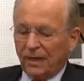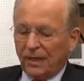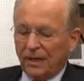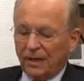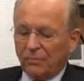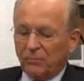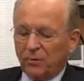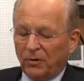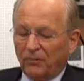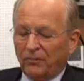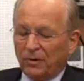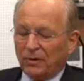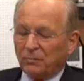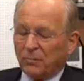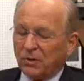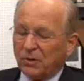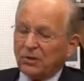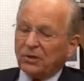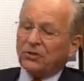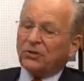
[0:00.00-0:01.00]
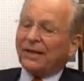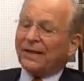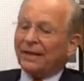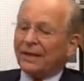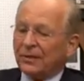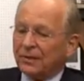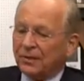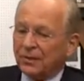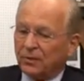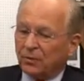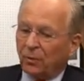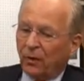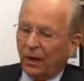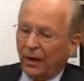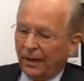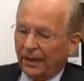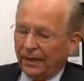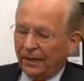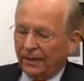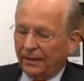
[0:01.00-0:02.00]
in a perfect position. This is
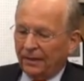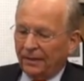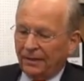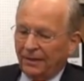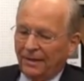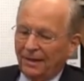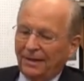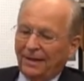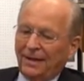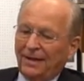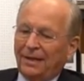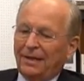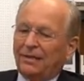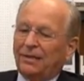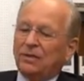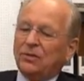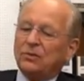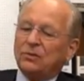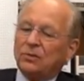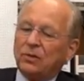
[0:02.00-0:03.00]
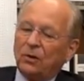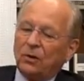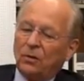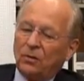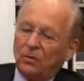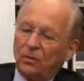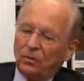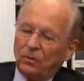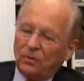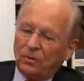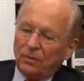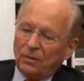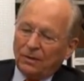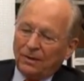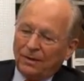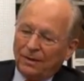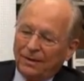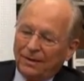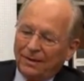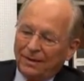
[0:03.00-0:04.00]
why it is so
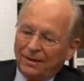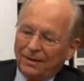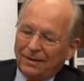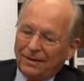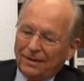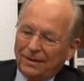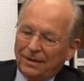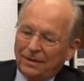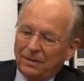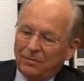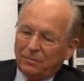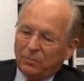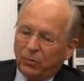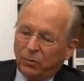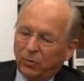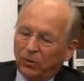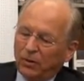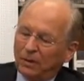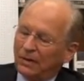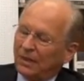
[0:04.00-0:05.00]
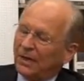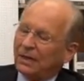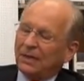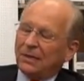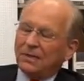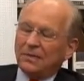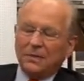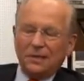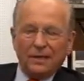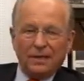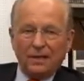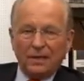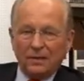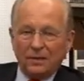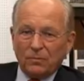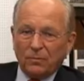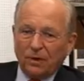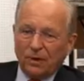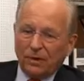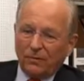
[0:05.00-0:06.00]
important. It
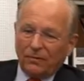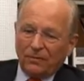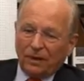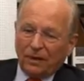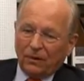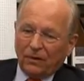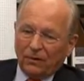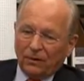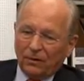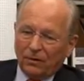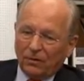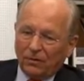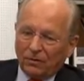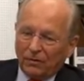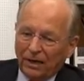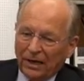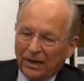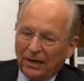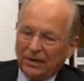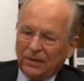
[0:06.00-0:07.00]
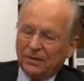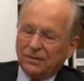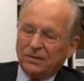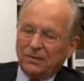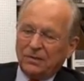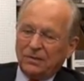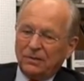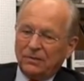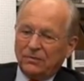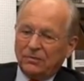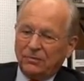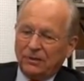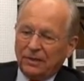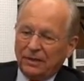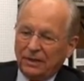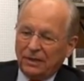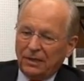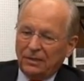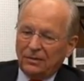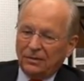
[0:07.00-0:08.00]
is one of our greatest
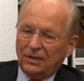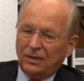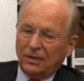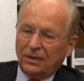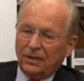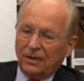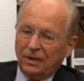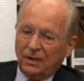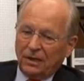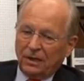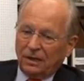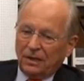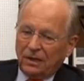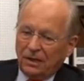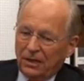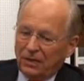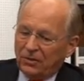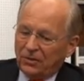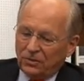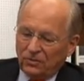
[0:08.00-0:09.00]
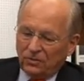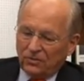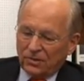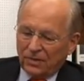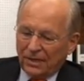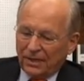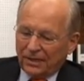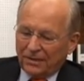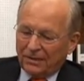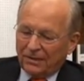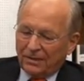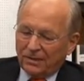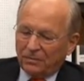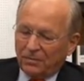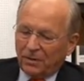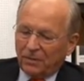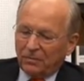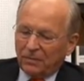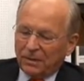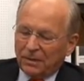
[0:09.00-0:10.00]
strategic issues at this
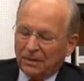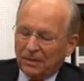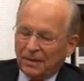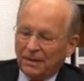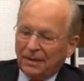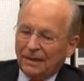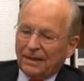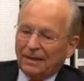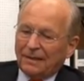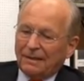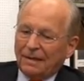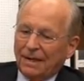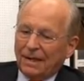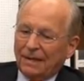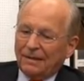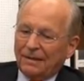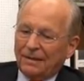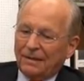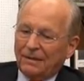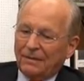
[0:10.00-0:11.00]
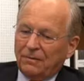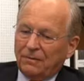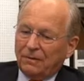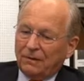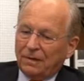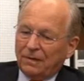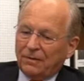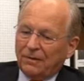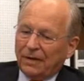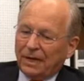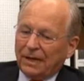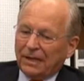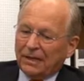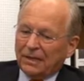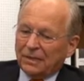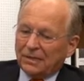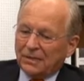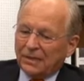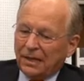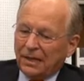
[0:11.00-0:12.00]
moment that the
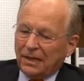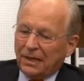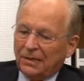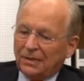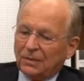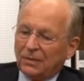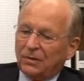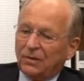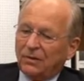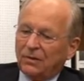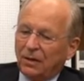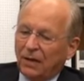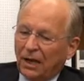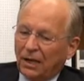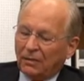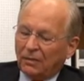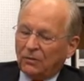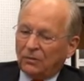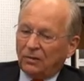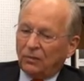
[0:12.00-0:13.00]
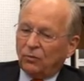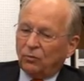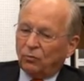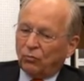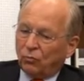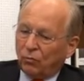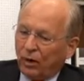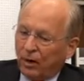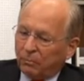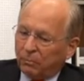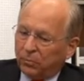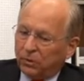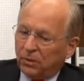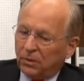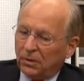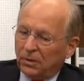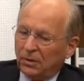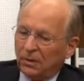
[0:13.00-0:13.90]
United States not drop